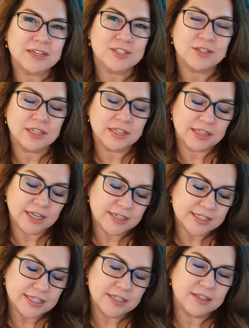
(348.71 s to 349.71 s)
so that they
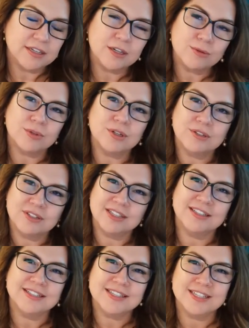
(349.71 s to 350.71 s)
see their role in
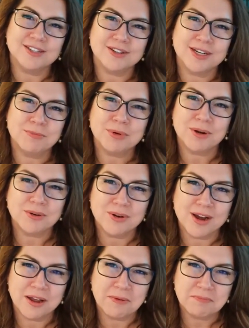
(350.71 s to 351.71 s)
the CRA
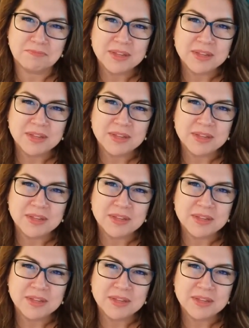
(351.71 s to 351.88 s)
program.